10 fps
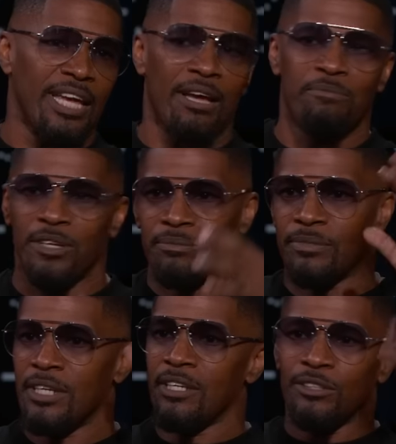Like I've
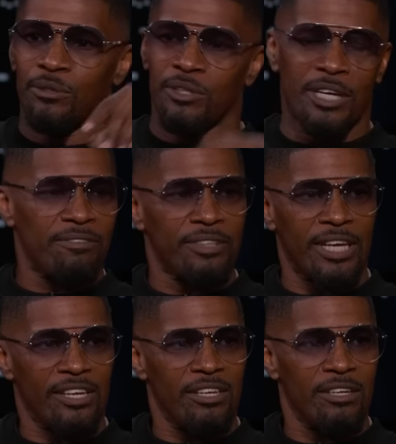been doing that for
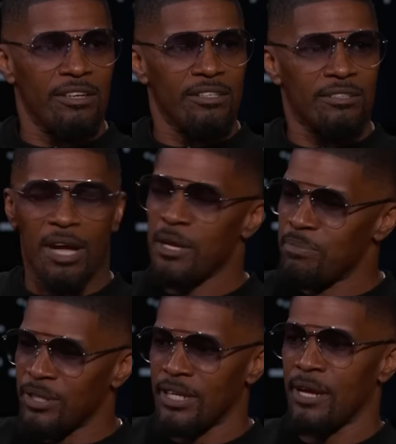like years. So I could
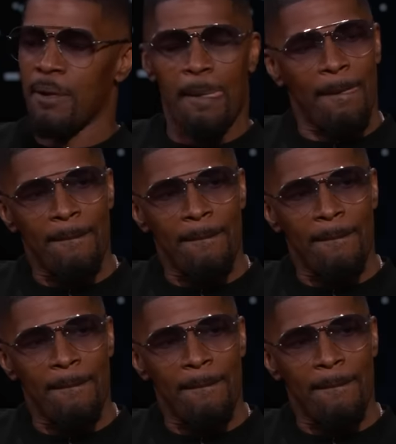pull it out.